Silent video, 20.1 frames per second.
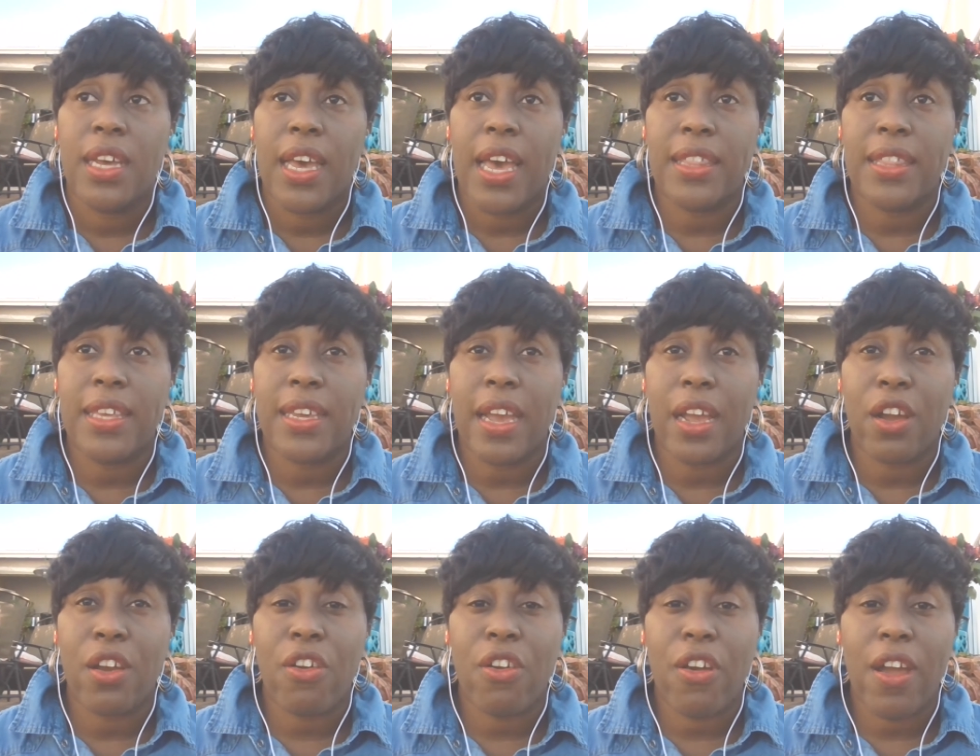think I
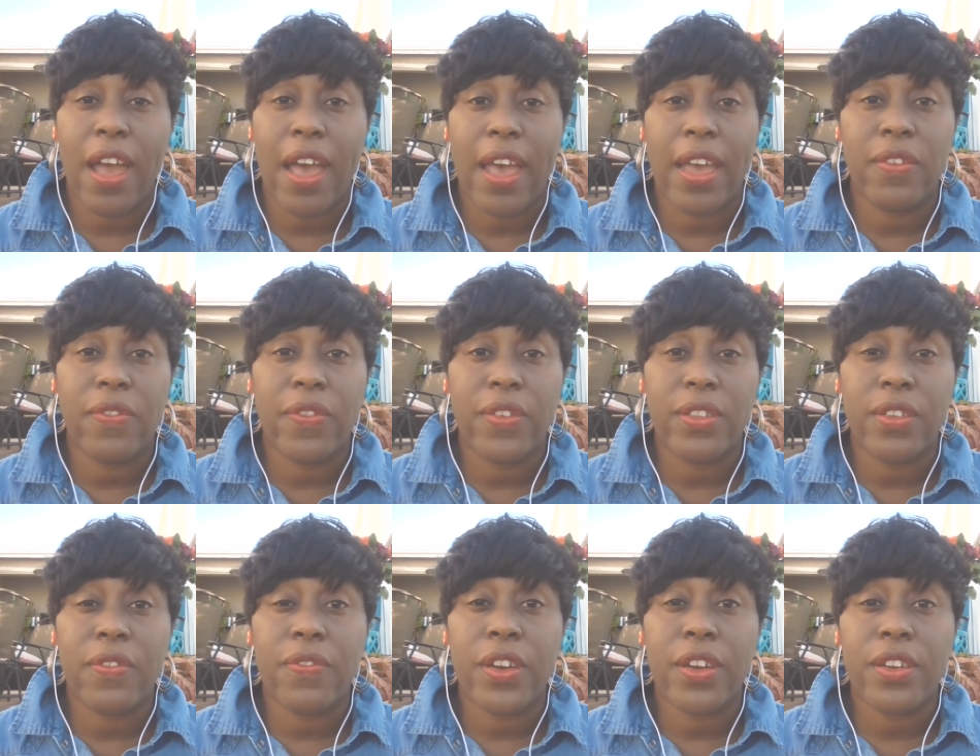cried for
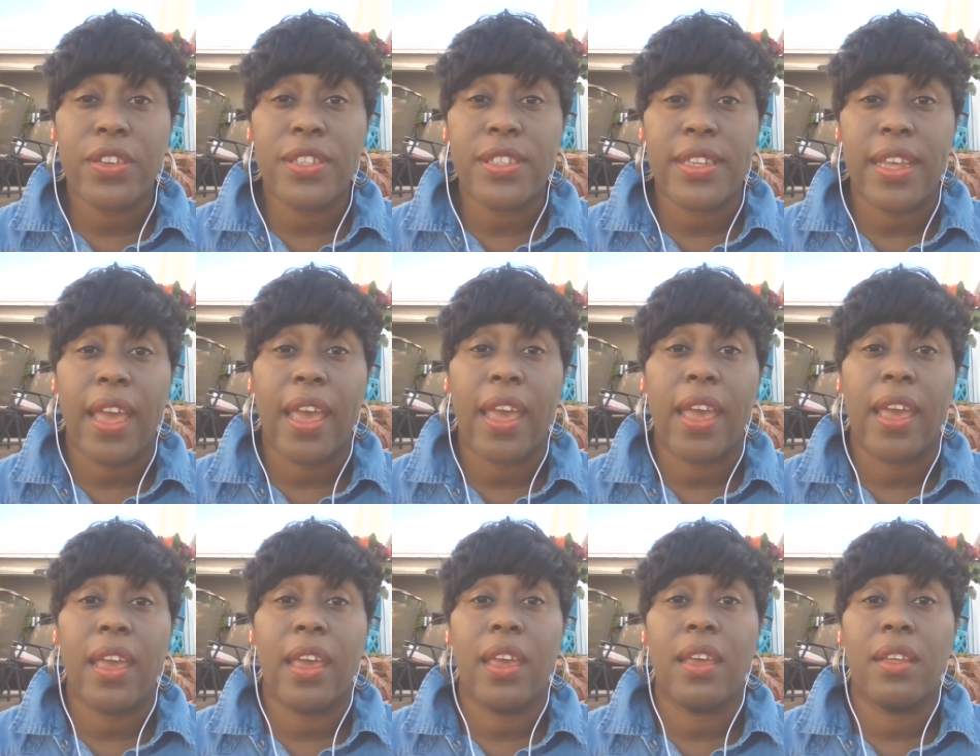the first
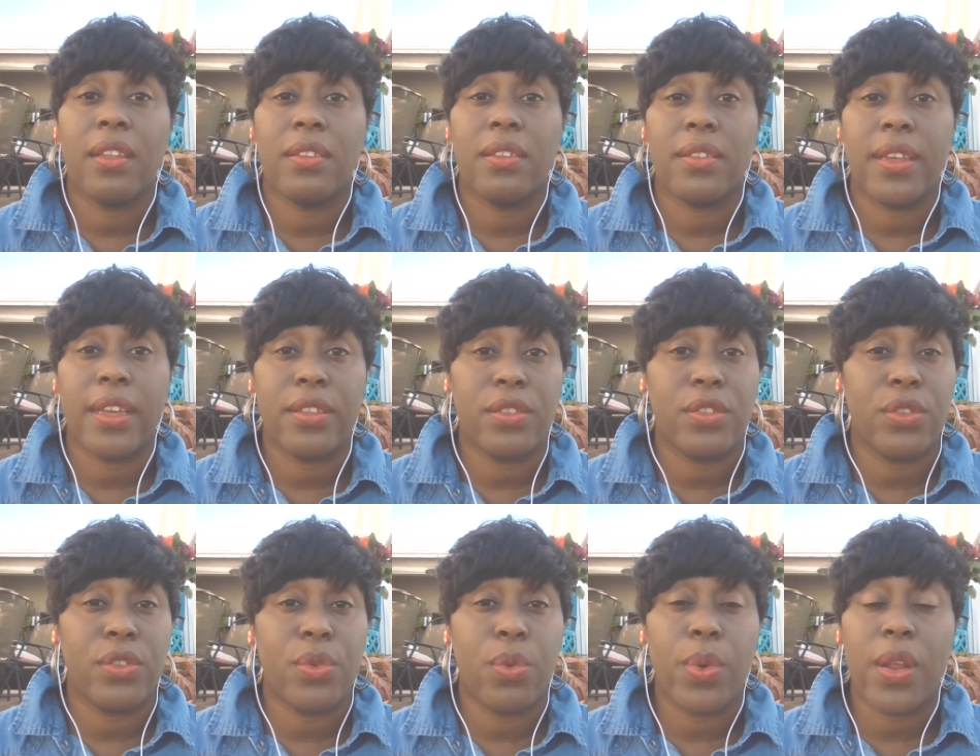day, like
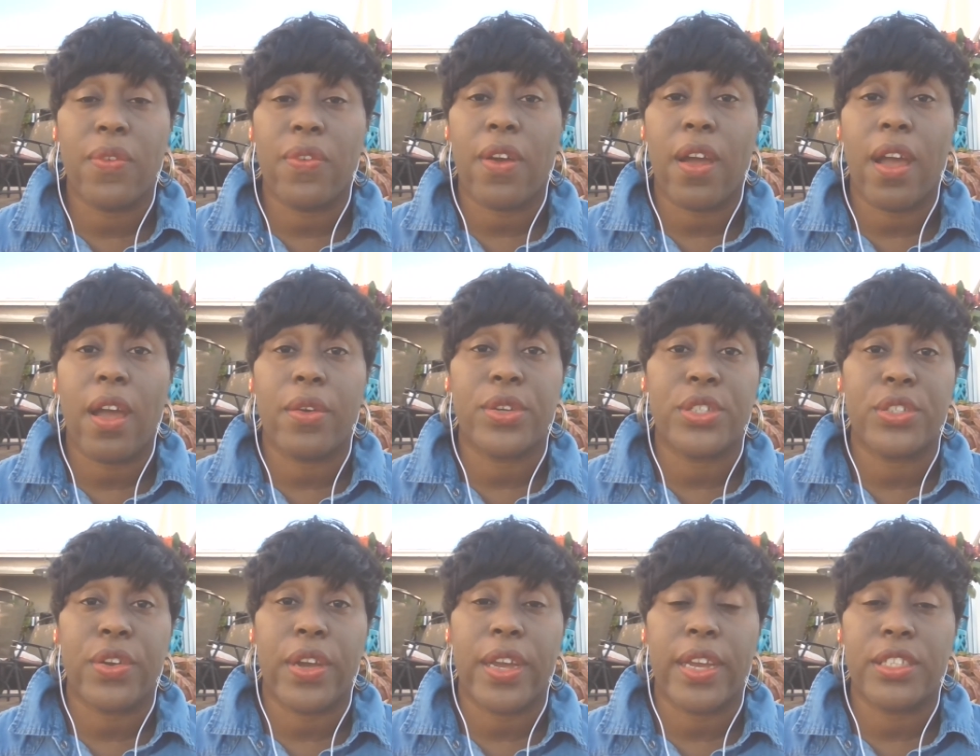24 hours
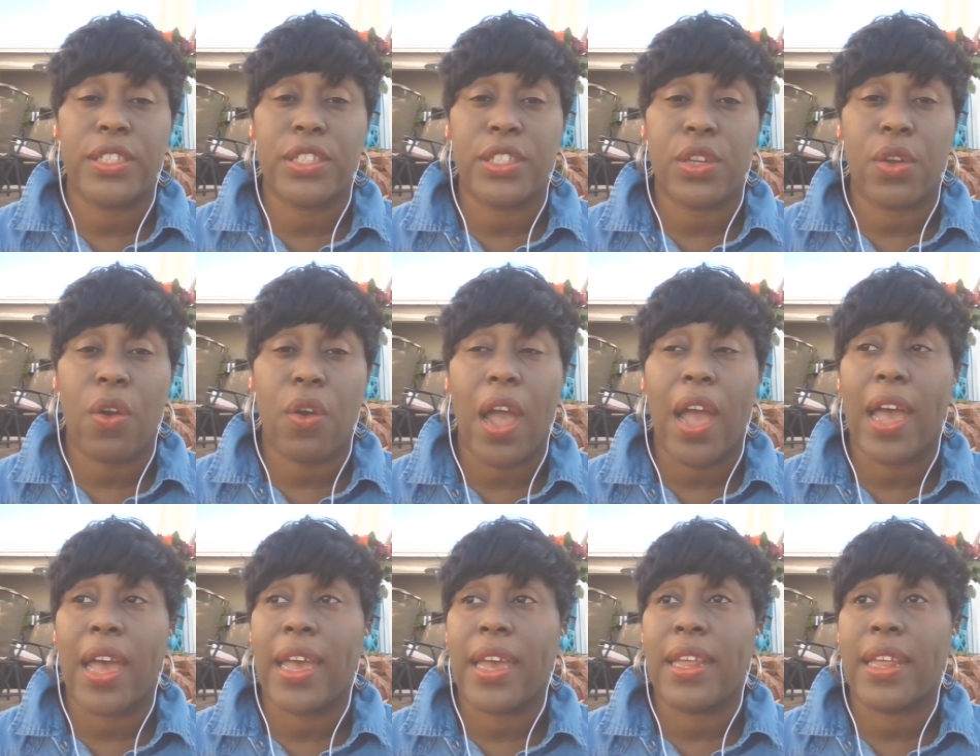straight, just
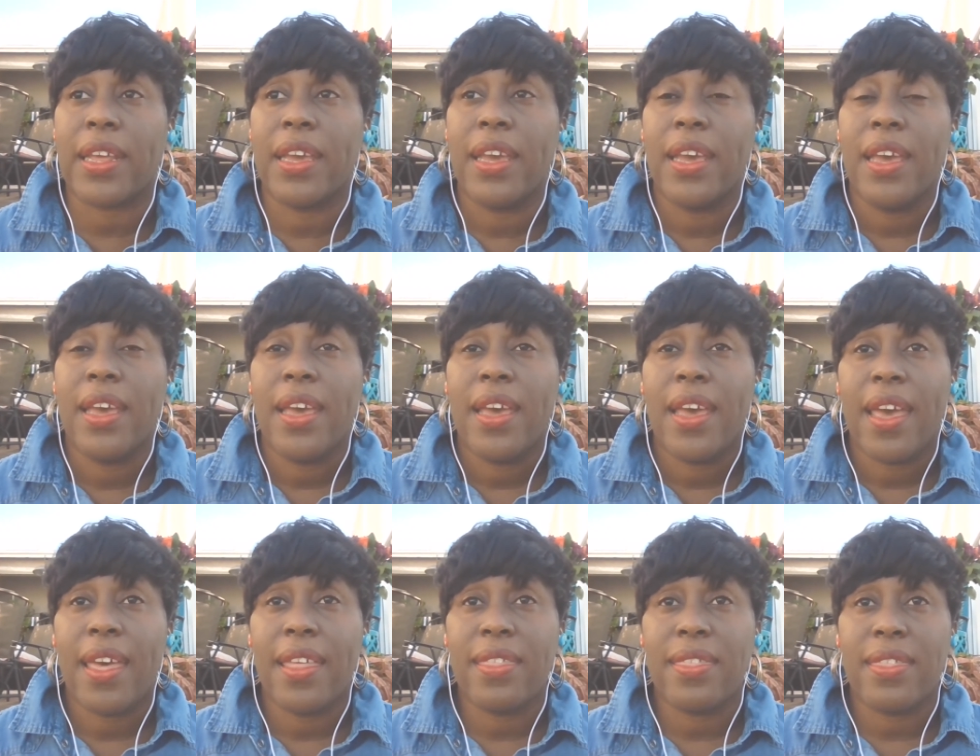cried.
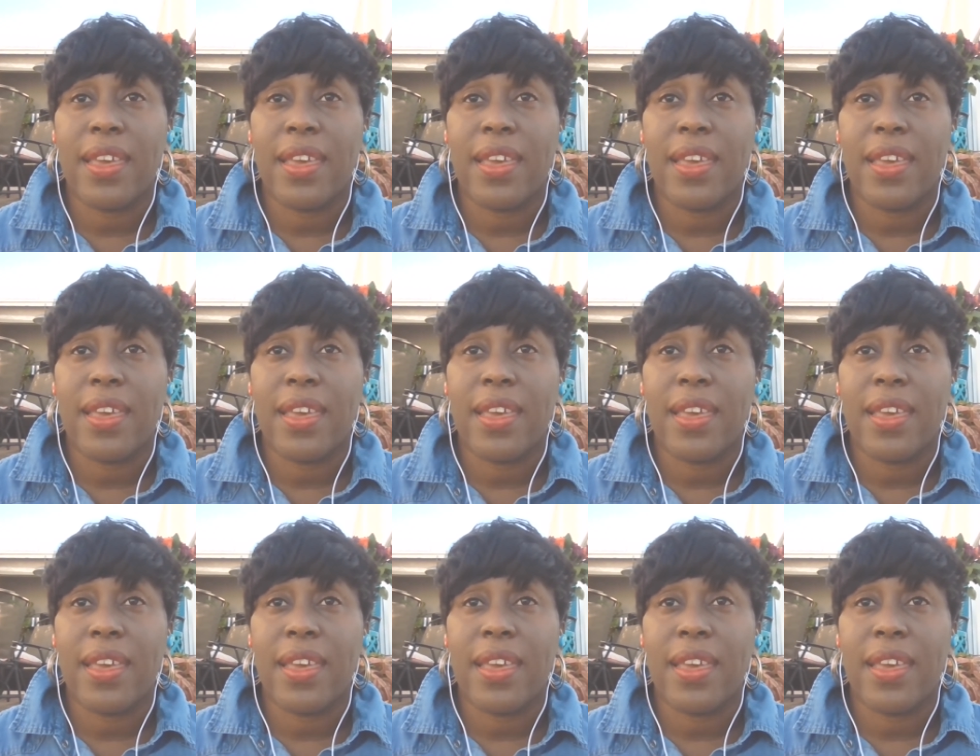And